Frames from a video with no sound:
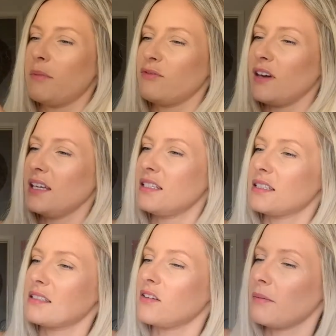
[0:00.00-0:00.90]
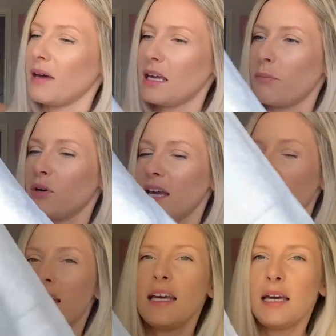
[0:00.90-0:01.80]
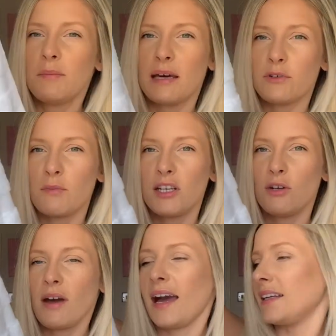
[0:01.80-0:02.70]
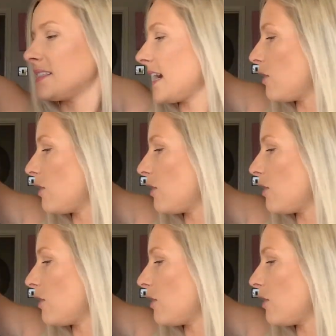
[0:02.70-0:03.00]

face because I'll get makeup on it. But that was my new hand towel,